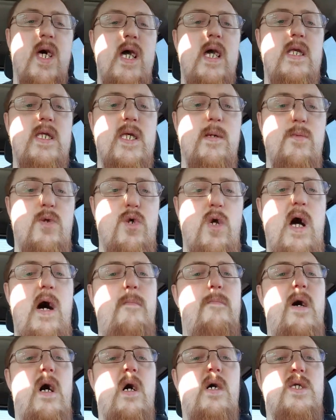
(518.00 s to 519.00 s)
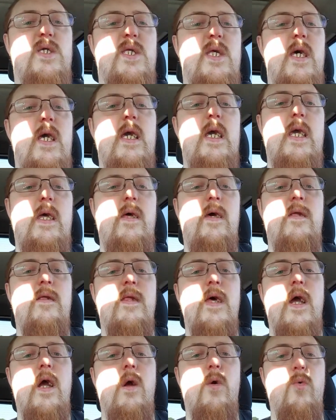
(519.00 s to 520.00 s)
like some Dropbox thing in
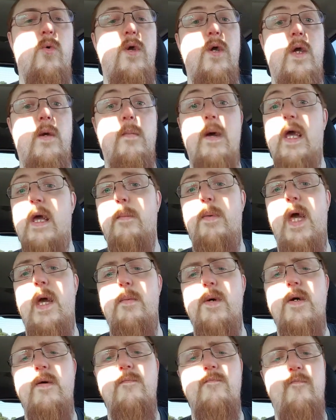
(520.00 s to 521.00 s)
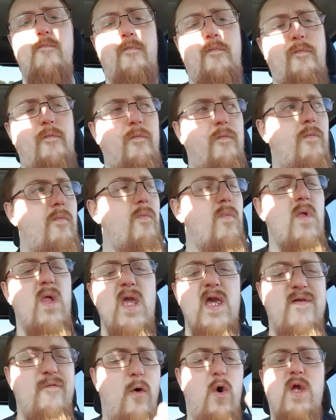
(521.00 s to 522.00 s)
there where you can make a payment
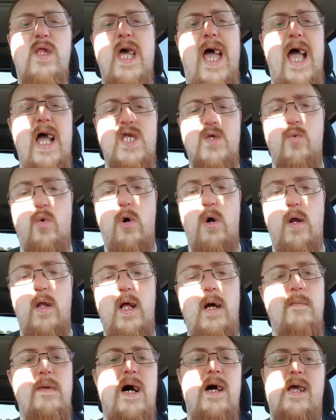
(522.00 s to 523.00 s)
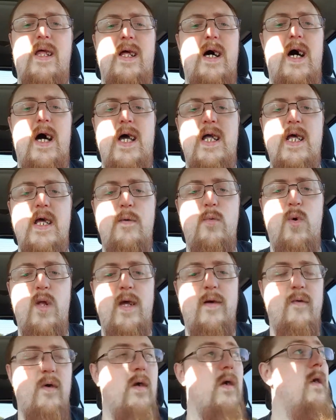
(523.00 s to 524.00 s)
for a tax warrant. I'm not gonna hide it.
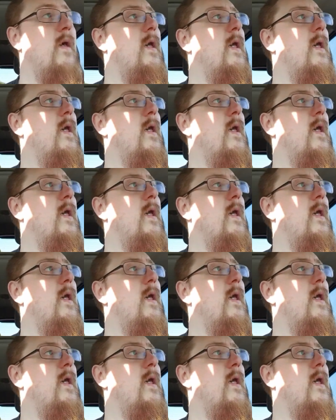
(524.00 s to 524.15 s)
Whatever.